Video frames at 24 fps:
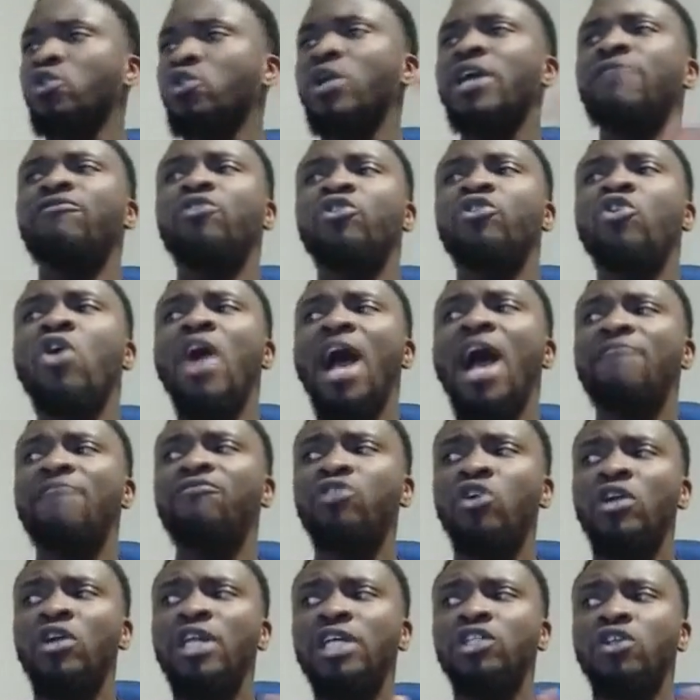if you don't
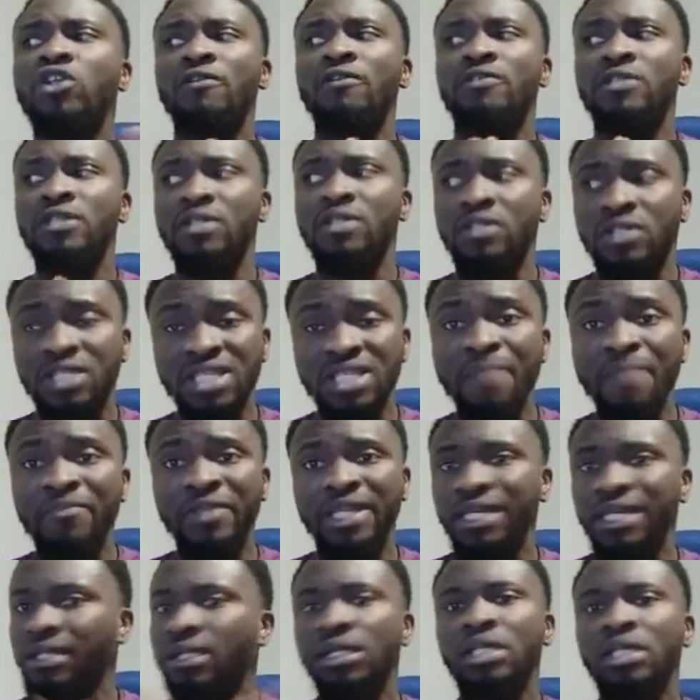have knowledge on
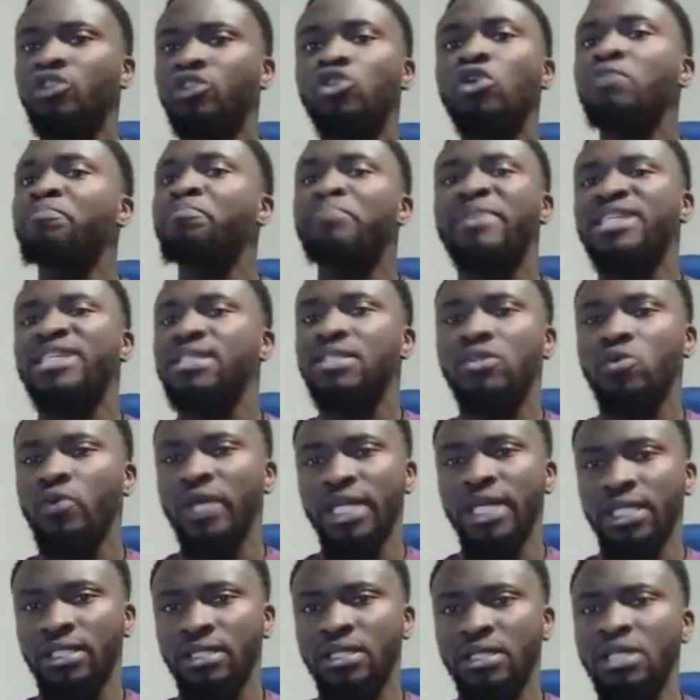something, don't pursue
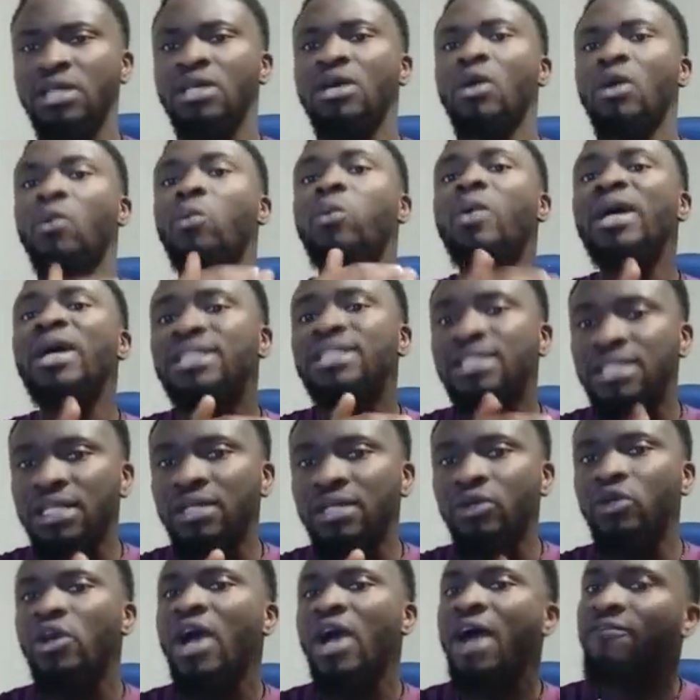it. Wait
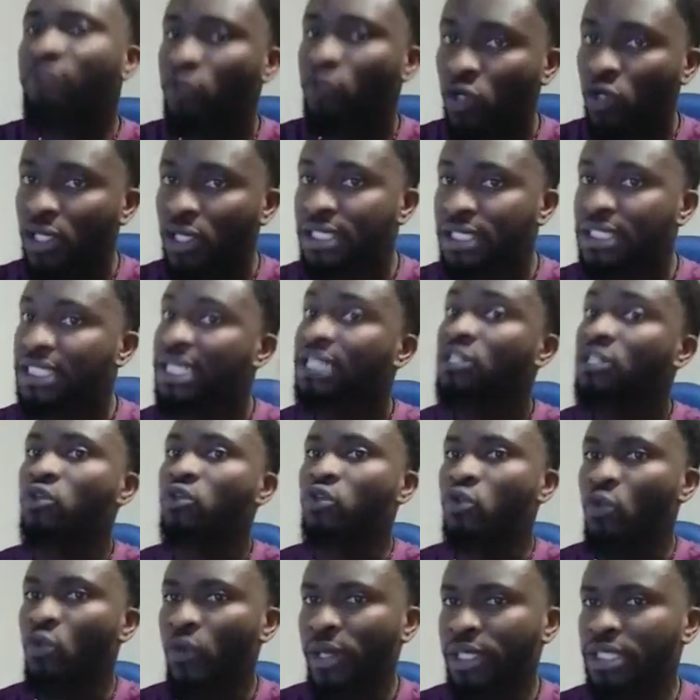till you have knowledge, then you
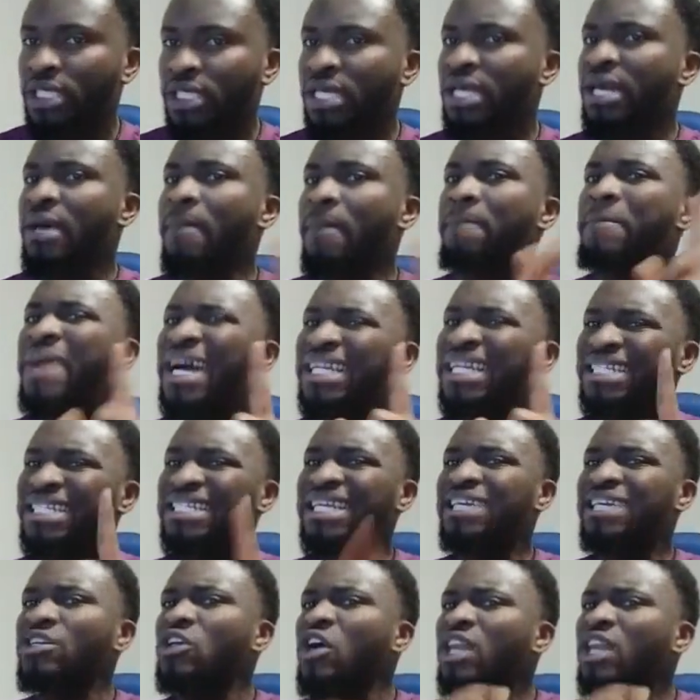do it. But the